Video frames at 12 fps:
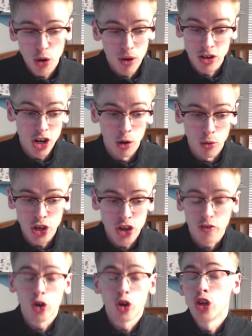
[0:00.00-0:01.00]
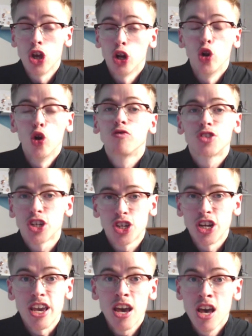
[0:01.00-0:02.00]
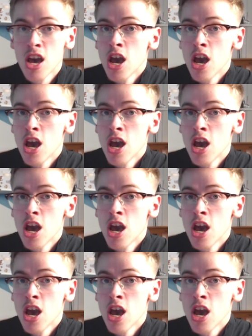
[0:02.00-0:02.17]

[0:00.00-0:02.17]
And, you know, you love to see it.